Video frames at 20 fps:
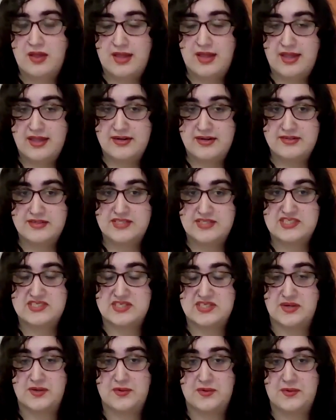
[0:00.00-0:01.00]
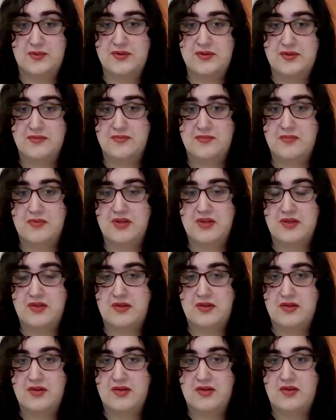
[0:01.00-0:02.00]
And so
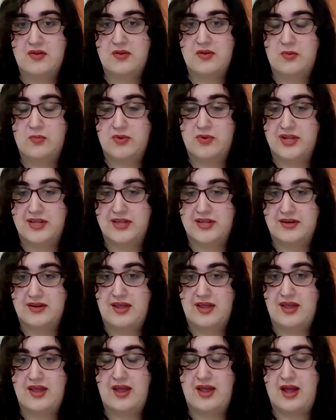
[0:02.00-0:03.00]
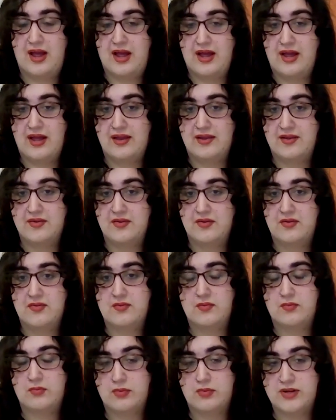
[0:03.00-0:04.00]
when I
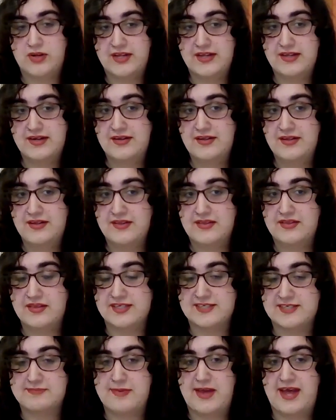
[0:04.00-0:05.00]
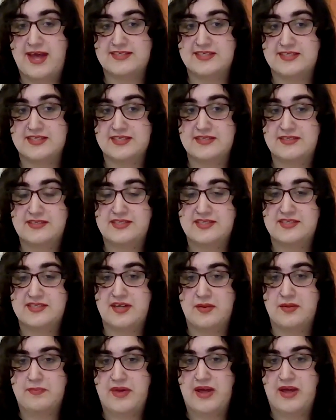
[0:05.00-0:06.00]
read this passage
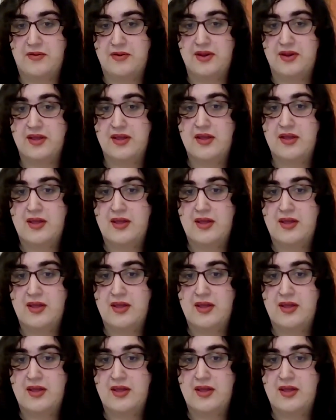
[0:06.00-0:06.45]
about